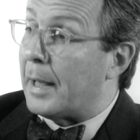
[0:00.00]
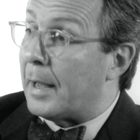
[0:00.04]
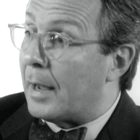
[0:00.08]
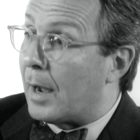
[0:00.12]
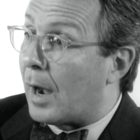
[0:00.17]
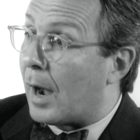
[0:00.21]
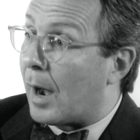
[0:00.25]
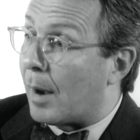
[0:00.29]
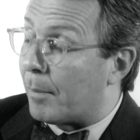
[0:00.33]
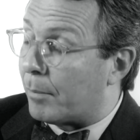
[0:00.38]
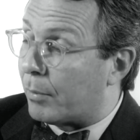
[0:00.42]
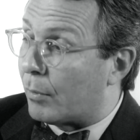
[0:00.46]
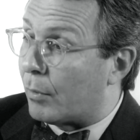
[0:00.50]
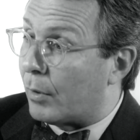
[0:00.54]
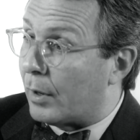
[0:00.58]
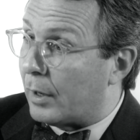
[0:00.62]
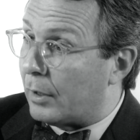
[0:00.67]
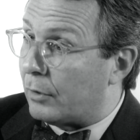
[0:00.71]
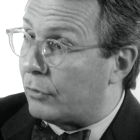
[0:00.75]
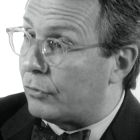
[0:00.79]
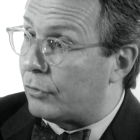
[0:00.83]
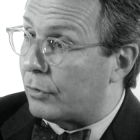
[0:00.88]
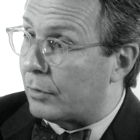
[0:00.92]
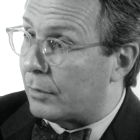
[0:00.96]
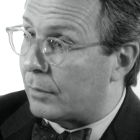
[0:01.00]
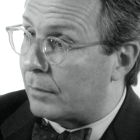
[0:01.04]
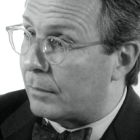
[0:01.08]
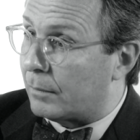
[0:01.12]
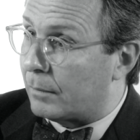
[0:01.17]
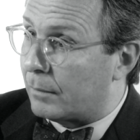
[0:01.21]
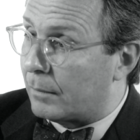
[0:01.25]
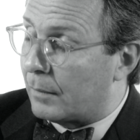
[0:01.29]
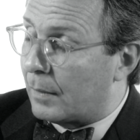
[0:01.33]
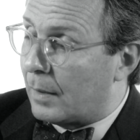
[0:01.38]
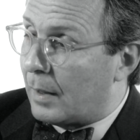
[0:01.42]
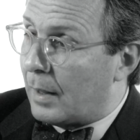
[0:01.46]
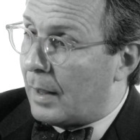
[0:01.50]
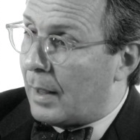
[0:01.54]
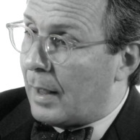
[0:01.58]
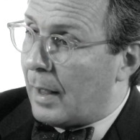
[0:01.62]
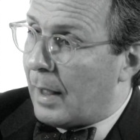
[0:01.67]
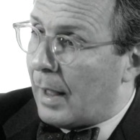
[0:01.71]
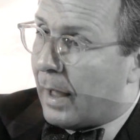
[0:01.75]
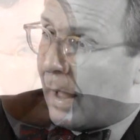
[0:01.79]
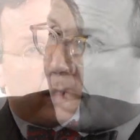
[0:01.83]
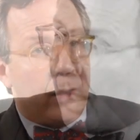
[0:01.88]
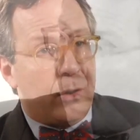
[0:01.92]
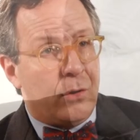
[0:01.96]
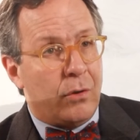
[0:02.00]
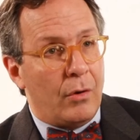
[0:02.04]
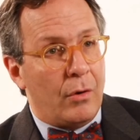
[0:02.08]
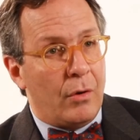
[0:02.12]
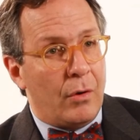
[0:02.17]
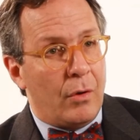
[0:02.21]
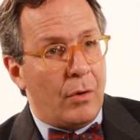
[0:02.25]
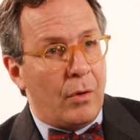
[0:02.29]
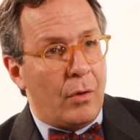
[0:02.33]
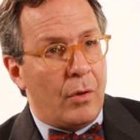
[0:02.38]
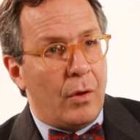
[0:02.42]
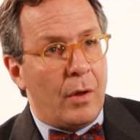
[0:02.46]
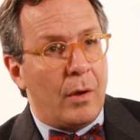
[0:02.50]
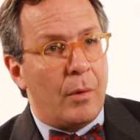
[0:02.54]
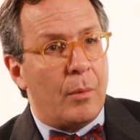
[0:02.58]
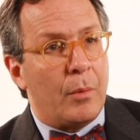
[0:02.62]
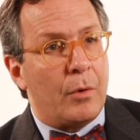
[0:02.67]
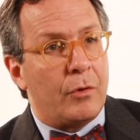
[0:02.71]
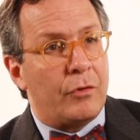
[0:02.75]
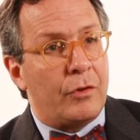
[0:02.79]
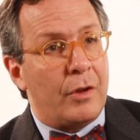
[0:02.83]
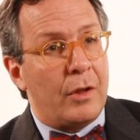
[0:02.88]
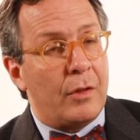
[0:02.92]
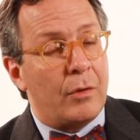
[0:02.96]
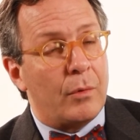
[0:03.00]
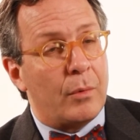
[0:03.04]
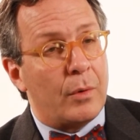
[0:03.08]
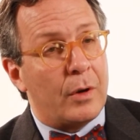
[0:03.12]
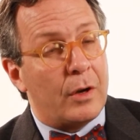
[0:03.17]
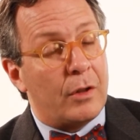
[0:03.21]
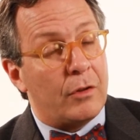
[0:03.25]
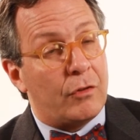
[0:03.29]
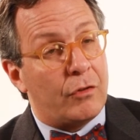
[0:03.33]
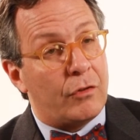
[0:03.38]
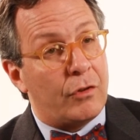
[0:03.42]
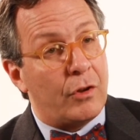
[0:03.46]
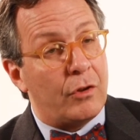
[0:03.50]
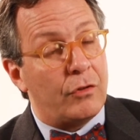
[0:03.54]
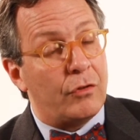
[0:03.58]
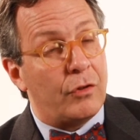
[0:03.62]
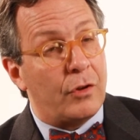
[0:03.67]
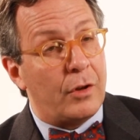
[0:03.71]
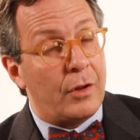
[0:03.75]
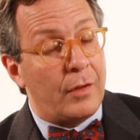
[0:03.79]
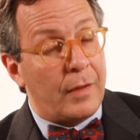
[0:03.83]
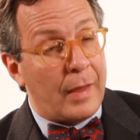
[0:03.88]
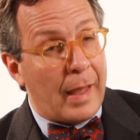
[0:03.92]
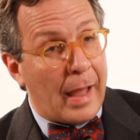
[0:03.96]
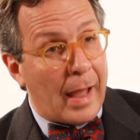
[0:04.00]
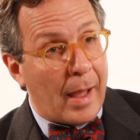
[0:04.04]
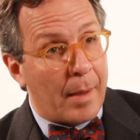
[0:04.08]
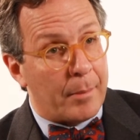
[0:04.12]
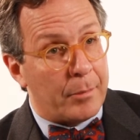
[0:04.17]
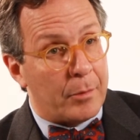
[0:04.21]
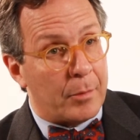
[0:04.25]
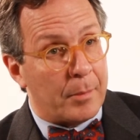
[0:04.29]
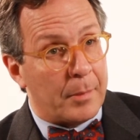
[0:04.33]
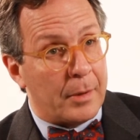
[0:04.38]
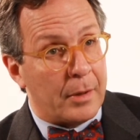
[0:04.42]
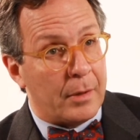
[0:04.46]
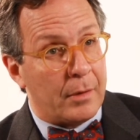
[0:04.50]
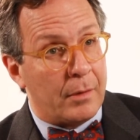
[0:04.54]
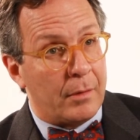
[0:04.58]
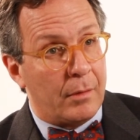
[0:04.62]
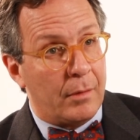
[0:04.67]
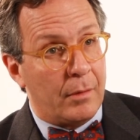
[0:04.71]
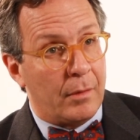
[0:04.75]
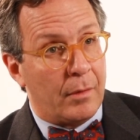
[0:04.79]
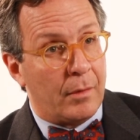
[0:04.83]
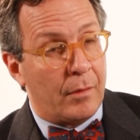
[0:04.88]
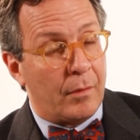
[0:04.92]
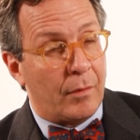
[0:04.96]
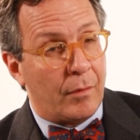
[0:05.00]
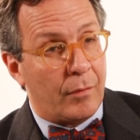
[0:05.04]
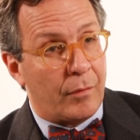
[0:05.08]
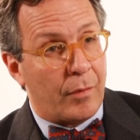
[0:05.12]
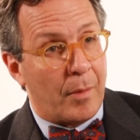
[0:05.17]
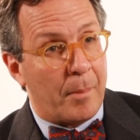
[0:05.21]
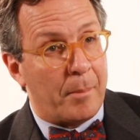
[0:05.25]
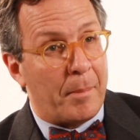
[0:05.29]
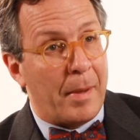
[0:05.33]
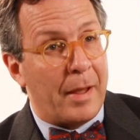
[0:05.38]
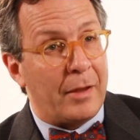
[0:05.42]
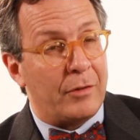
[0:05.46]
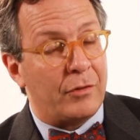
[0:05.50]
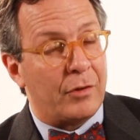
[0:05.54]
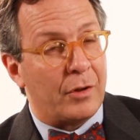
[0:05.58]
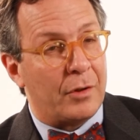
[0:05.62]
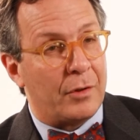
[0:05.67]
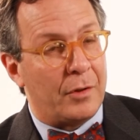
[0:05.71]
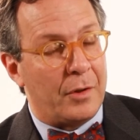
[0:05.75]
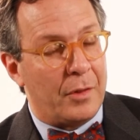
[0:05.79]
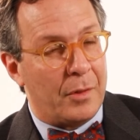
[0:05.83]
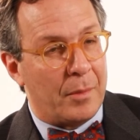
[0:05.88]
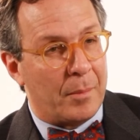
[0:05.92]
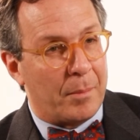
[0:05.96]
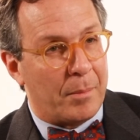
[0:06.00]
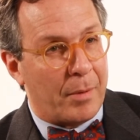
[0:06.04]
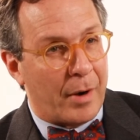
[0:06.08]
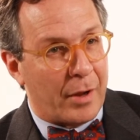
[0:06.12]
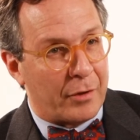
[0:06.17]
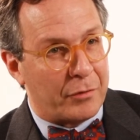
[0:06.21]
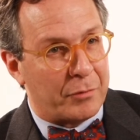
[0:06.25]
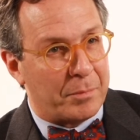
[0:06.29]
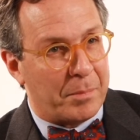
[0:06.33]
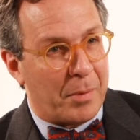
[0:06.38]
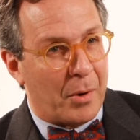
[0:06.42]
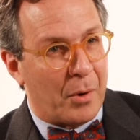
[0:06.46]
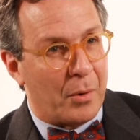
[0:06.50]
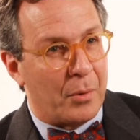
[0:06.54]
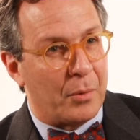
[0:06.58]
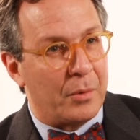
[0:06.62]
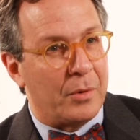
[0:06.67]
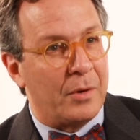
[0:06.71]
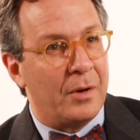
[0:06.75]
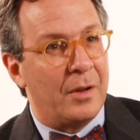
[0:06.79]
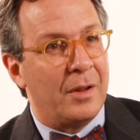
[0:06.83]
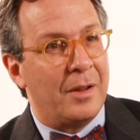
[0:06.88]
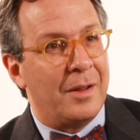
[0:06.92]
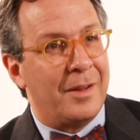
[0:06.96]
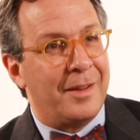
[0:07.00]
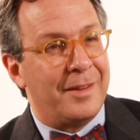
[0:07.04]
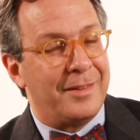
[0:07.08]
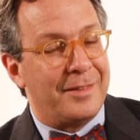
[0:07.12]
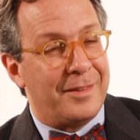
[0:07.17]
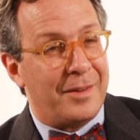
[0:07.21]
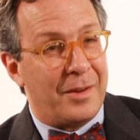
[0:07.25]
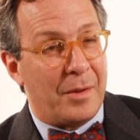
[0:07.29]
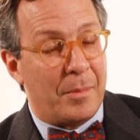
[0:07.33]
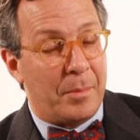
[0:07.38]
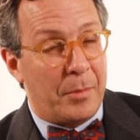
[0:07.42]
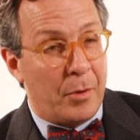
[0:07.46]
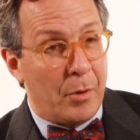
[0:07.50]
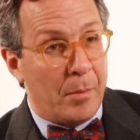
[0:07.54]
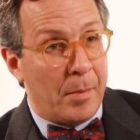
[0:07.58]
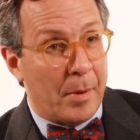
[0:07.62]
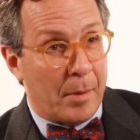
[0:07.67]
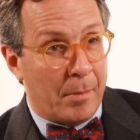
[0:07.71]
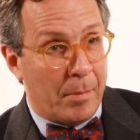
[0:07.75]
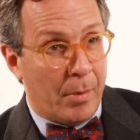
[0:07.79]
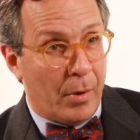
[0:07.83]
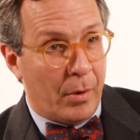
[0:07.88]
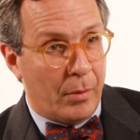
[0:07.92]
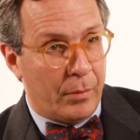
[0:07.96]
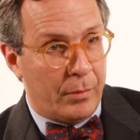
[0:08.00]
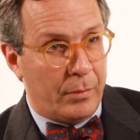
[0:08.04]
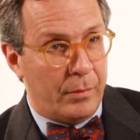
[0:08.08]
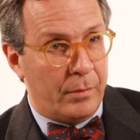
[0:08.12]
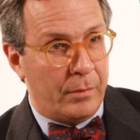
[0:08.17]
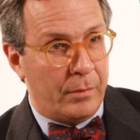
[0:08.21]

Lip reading: operation, and it was either an incision in the abdomen from basically the breastbone to the pubic bone,